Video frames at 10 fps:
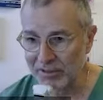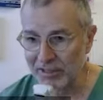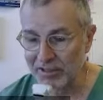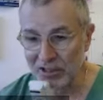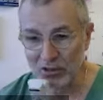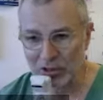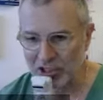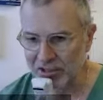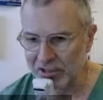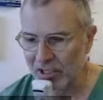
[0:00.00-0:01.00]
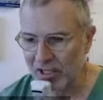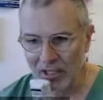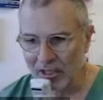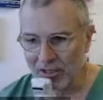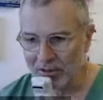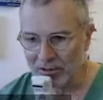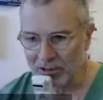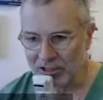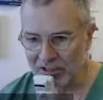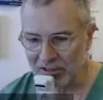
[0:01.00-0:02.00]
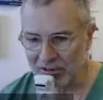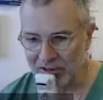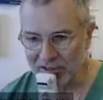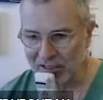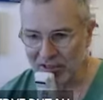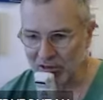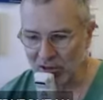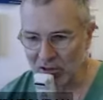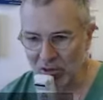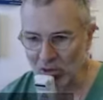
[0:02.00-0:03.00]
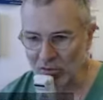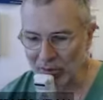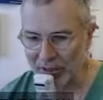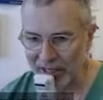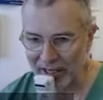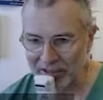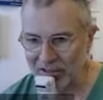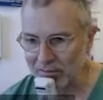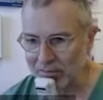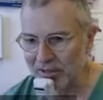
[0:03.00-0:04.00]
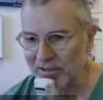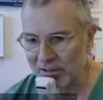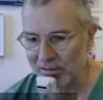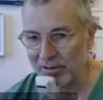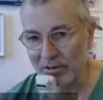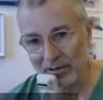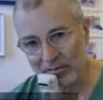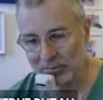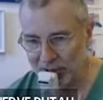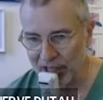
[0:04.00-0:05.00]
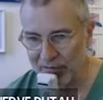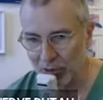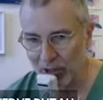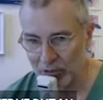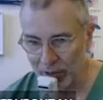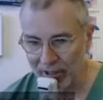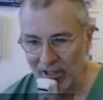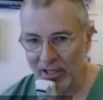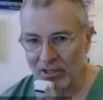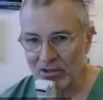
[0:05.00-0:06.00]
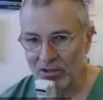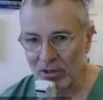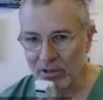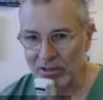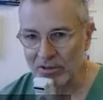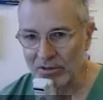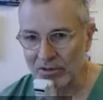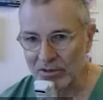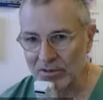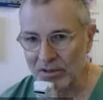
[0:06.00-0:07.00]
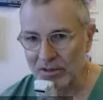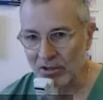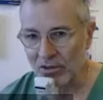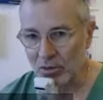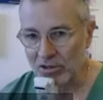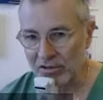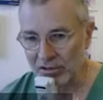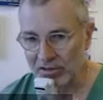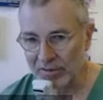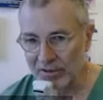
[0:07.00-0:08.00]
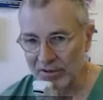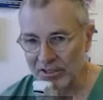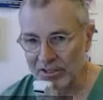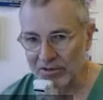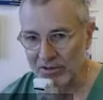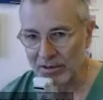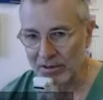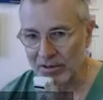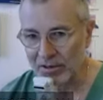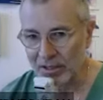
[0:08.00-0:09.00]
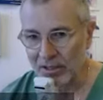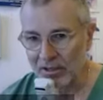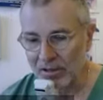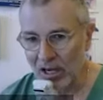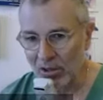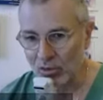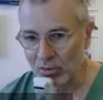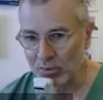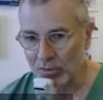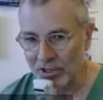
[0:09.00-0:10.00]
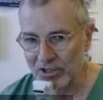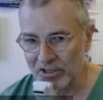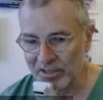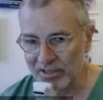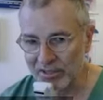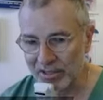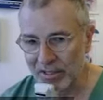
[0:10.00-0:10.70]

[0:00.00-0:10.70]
metallic stent, which is this stent doesn't look very nice, but behave quite well. So in 2017, our group published this